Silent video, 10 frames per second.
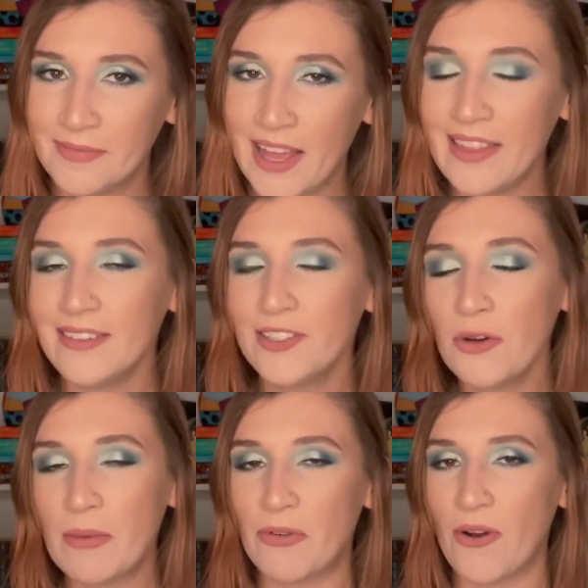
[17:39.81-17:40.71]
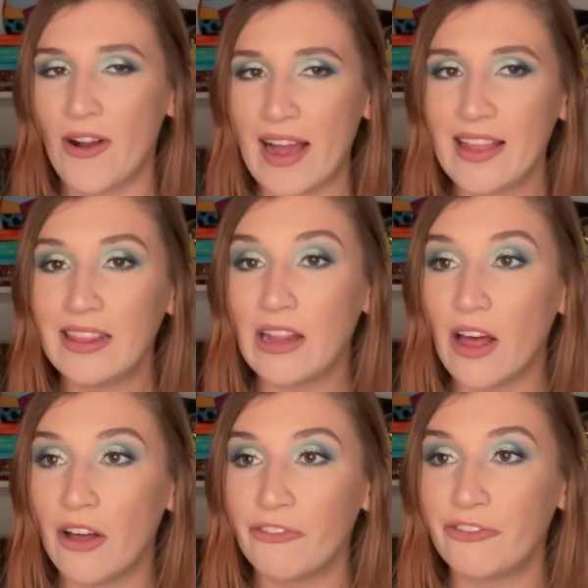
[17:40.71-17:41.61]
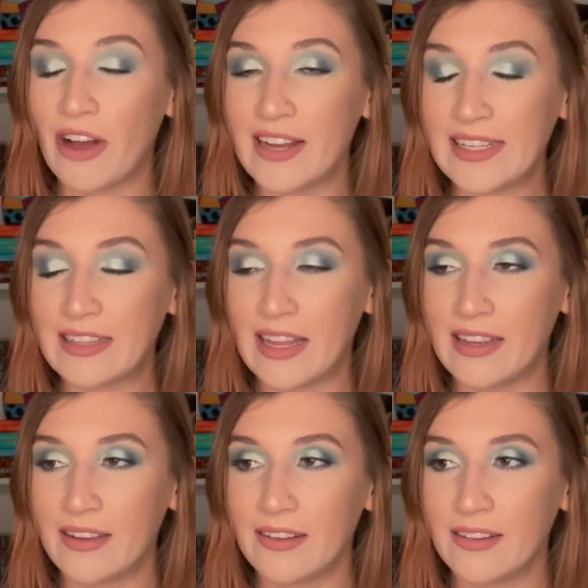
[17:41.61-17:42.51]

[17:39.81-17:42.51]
And don't get me wrong, I love finding like